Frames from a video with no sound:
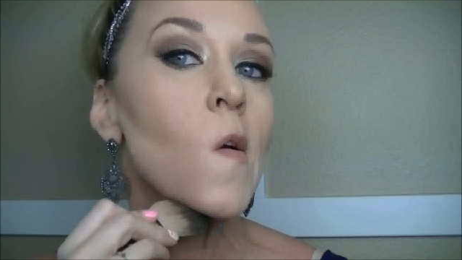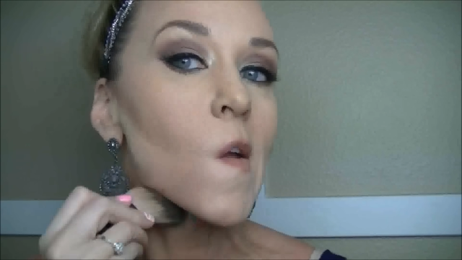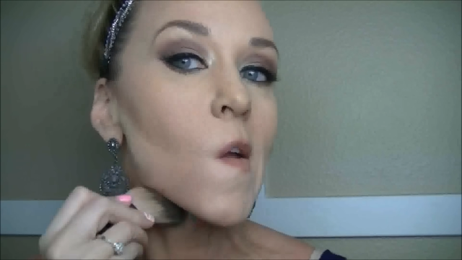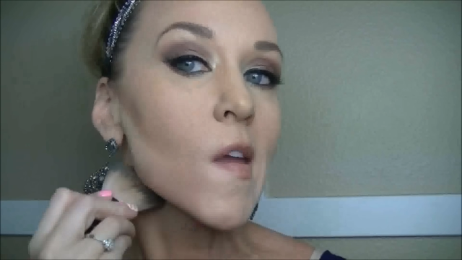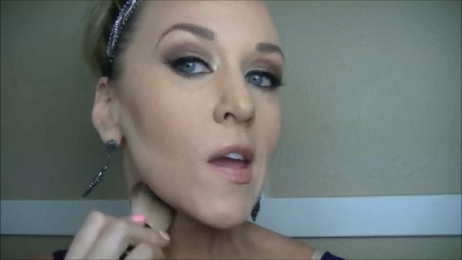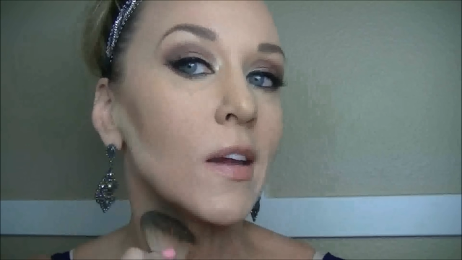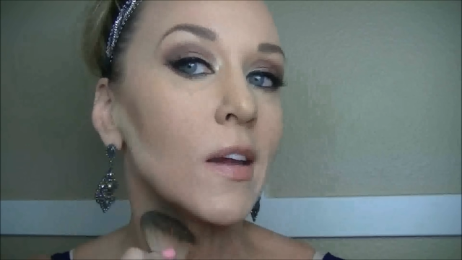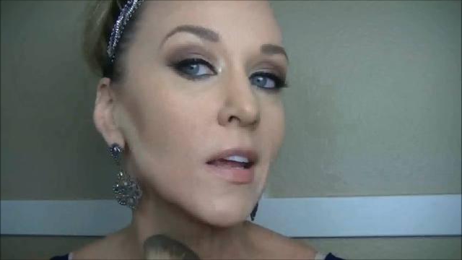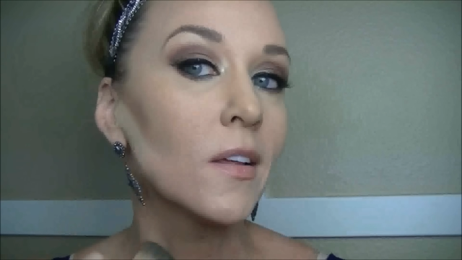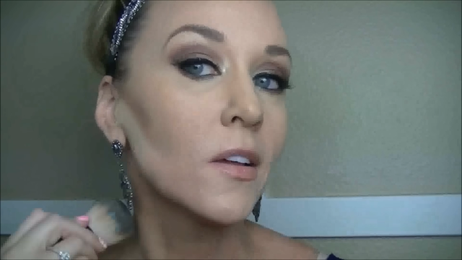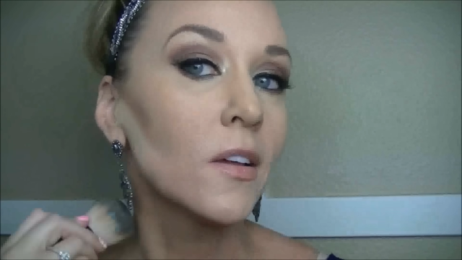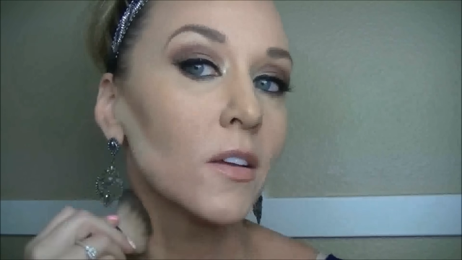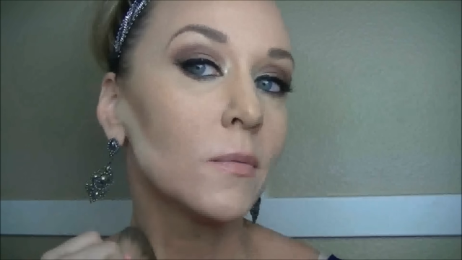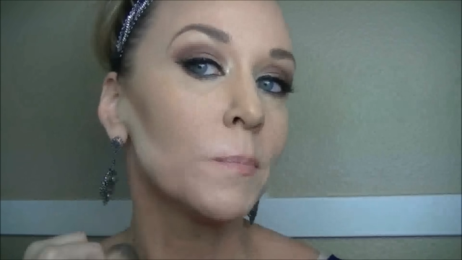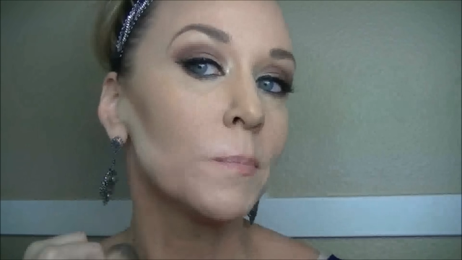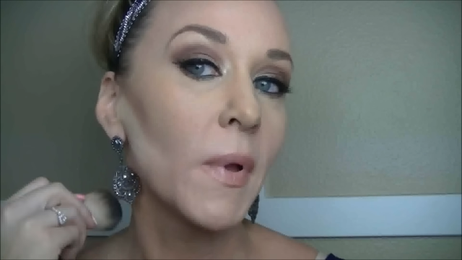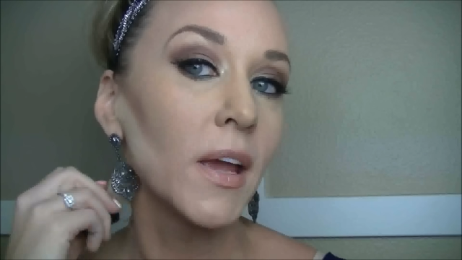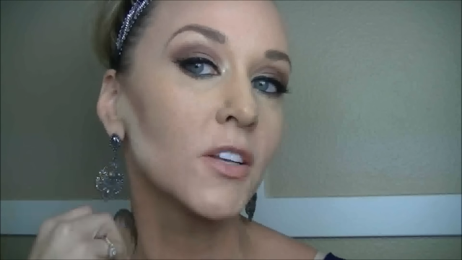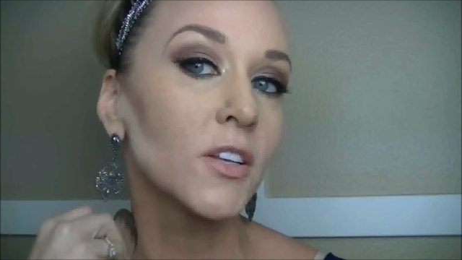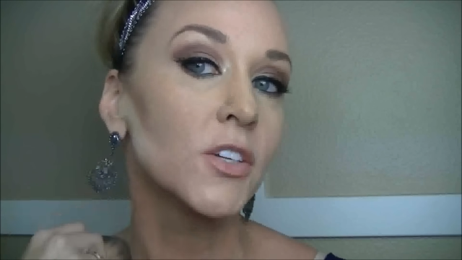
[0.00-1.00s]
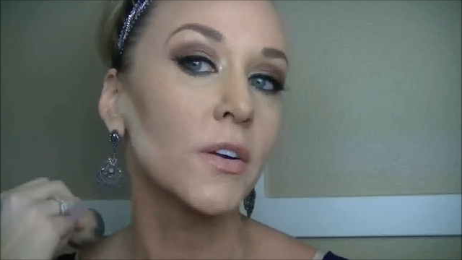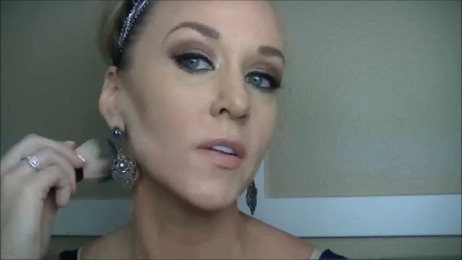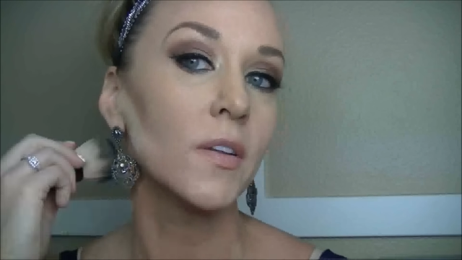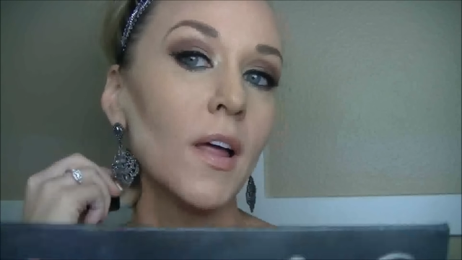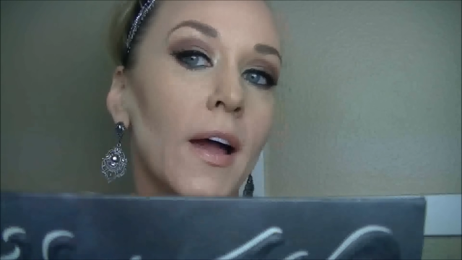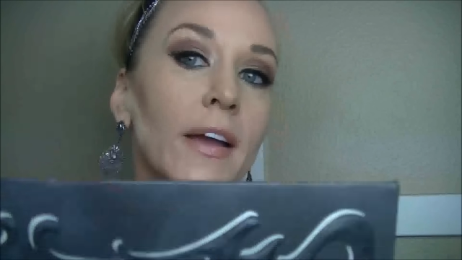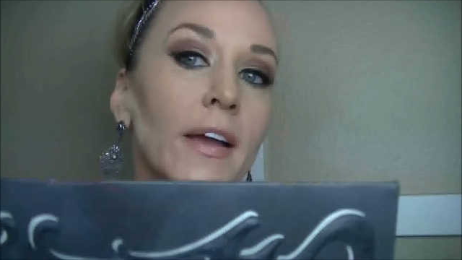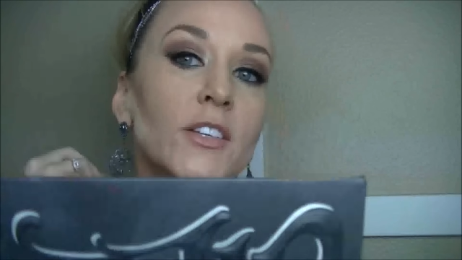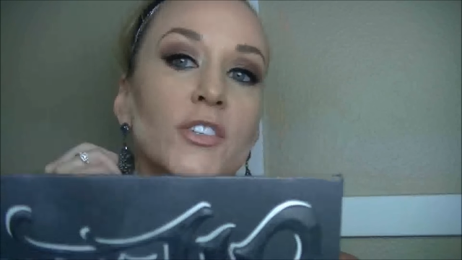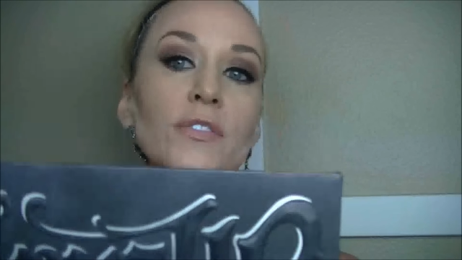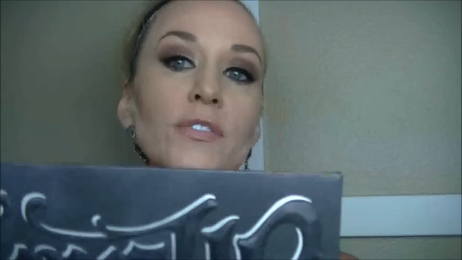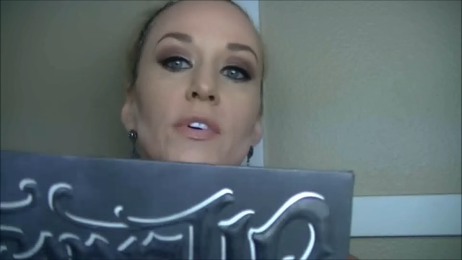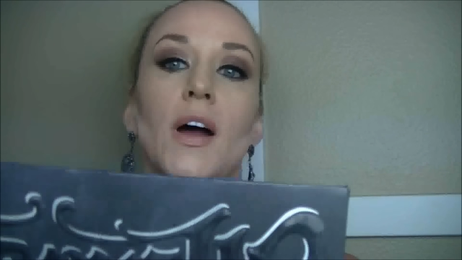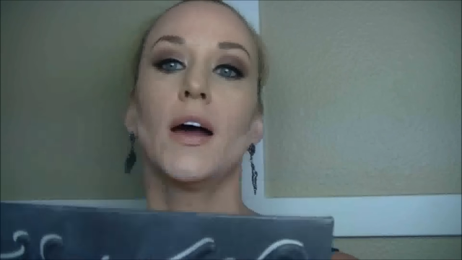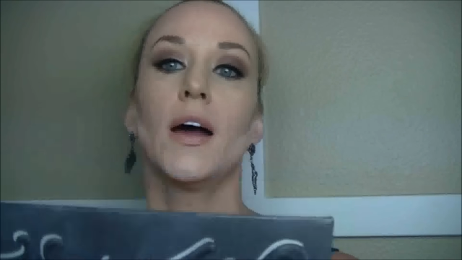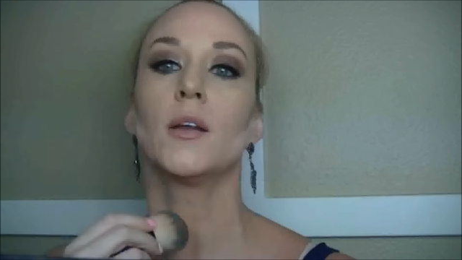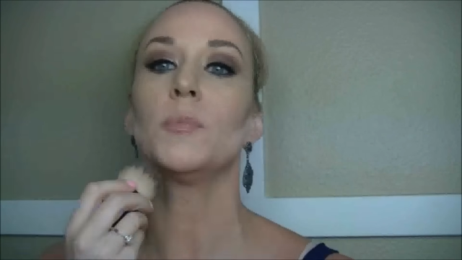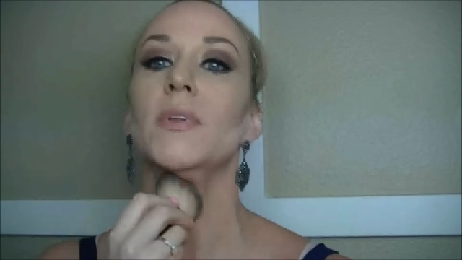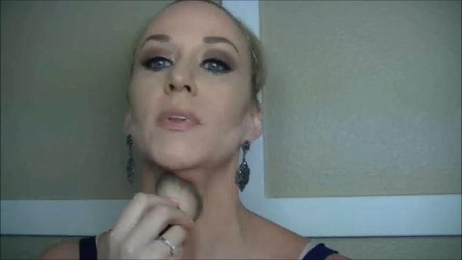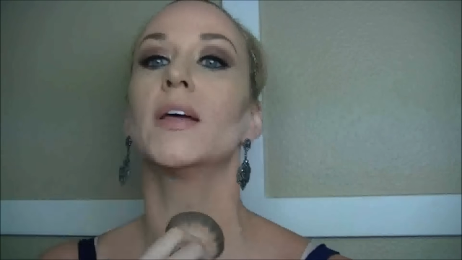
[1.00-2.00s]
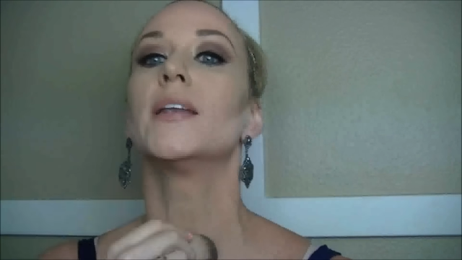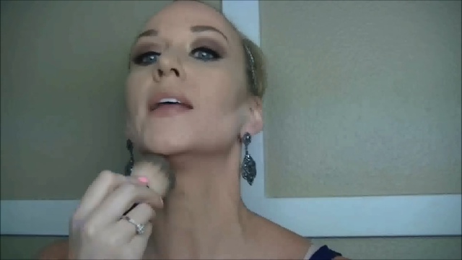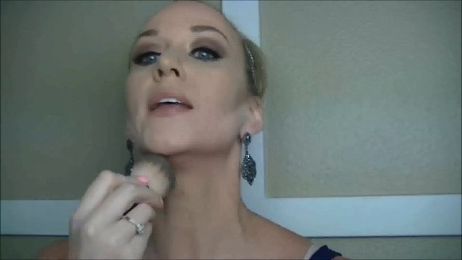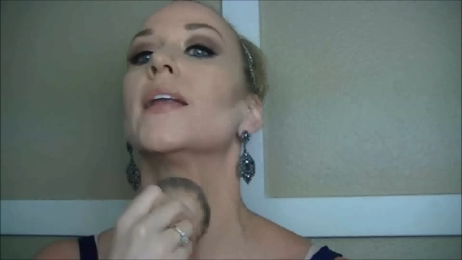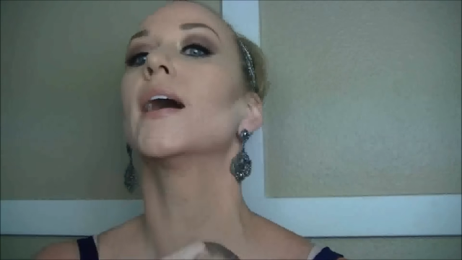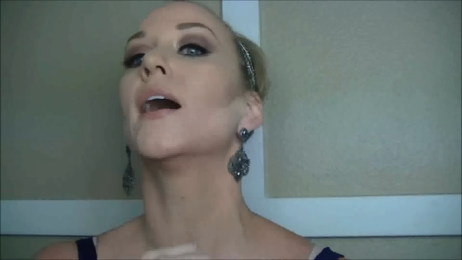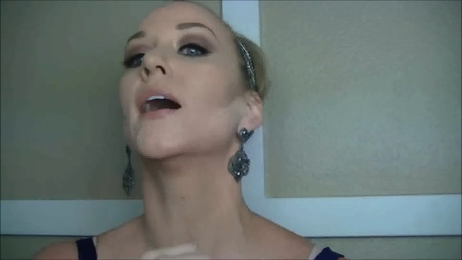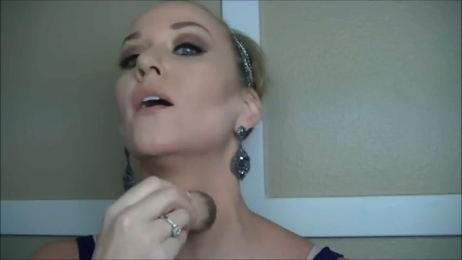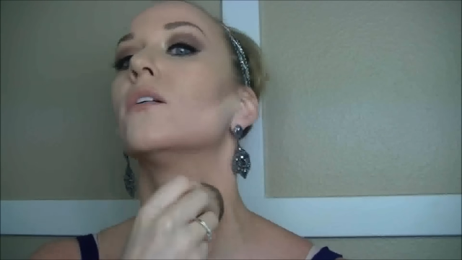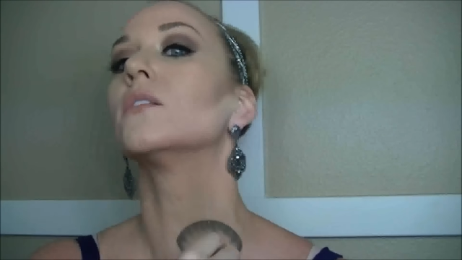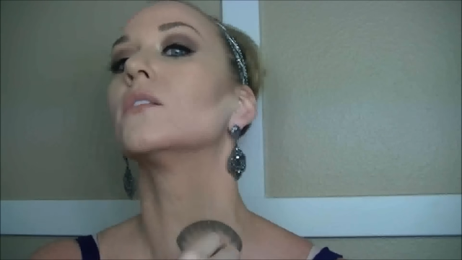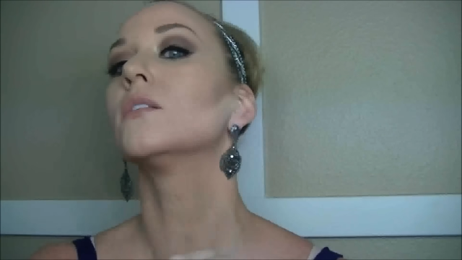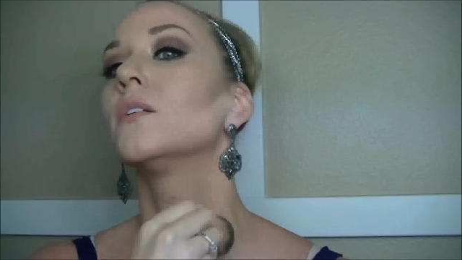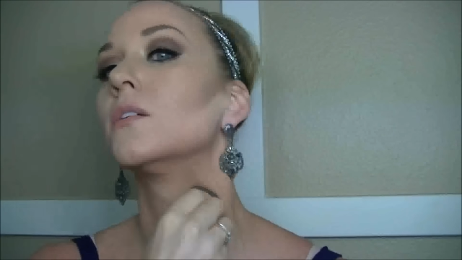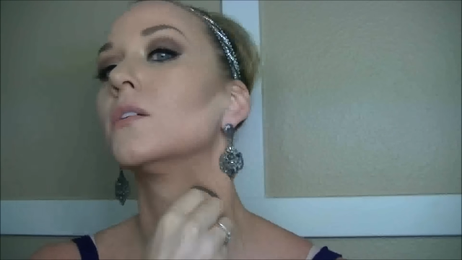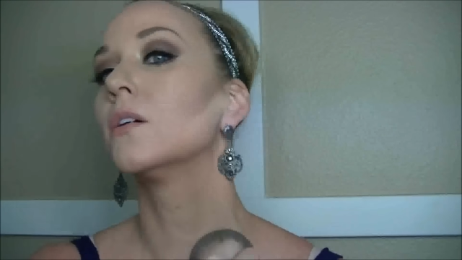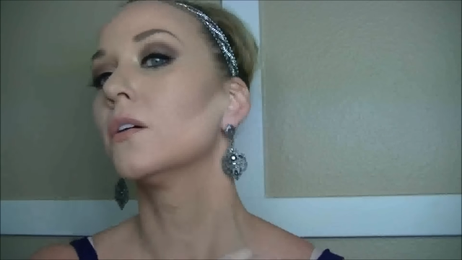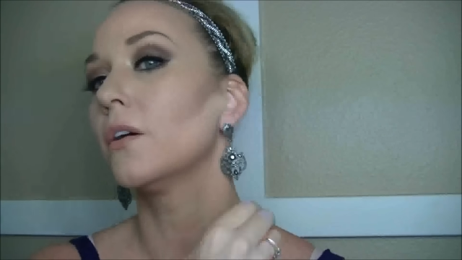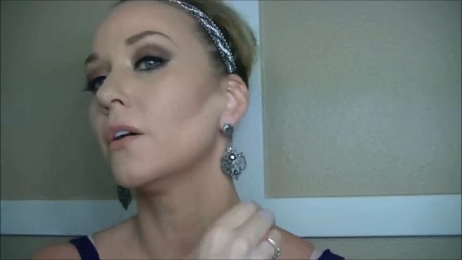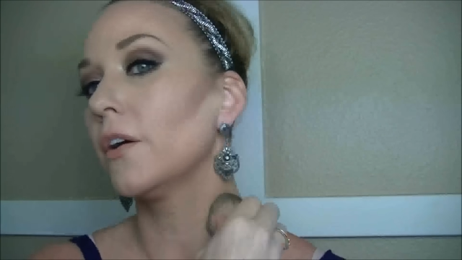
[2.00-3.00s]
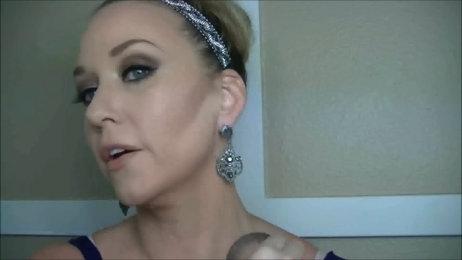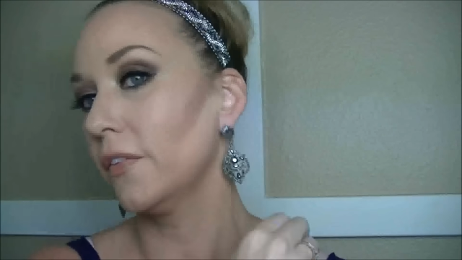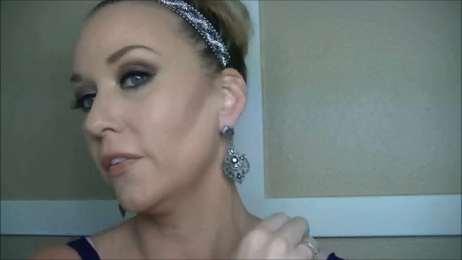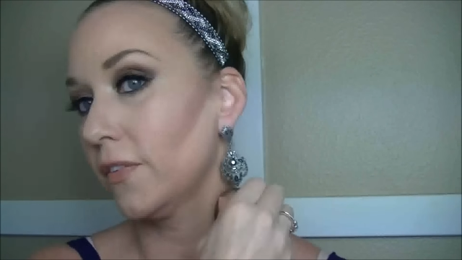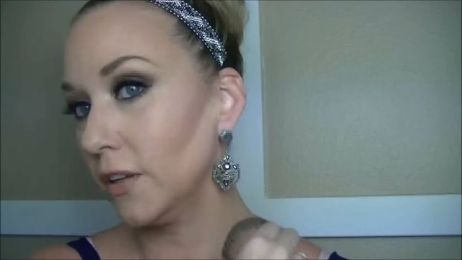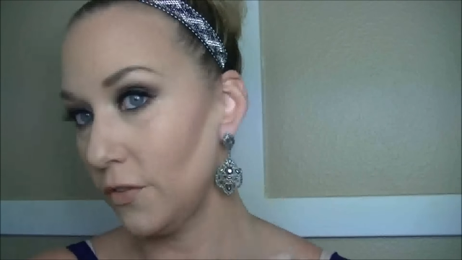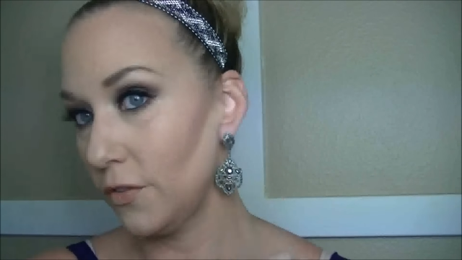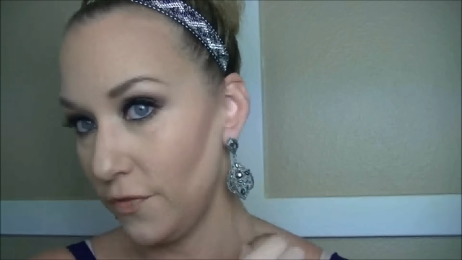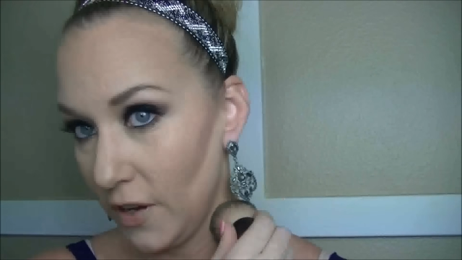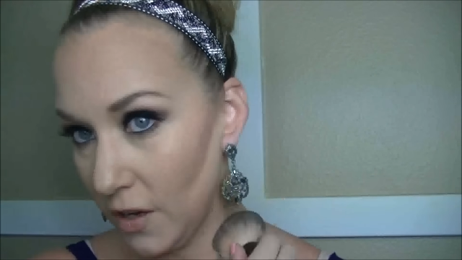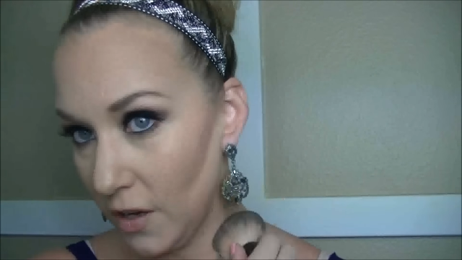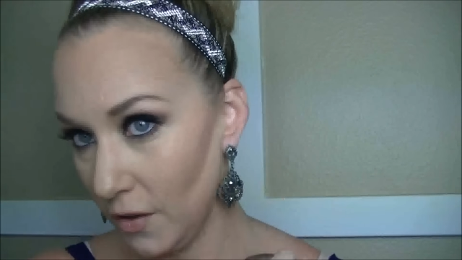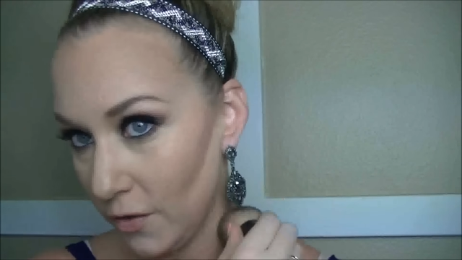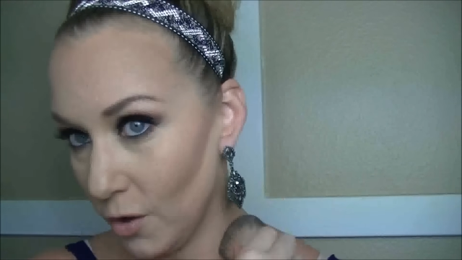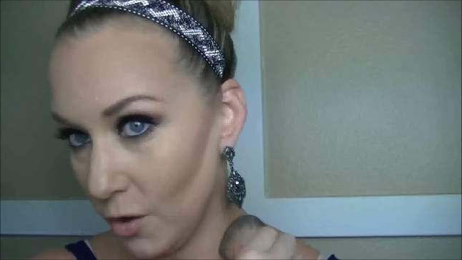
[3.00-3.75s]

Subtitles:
any major lines, you've got to blend it out, or it's defeating the whole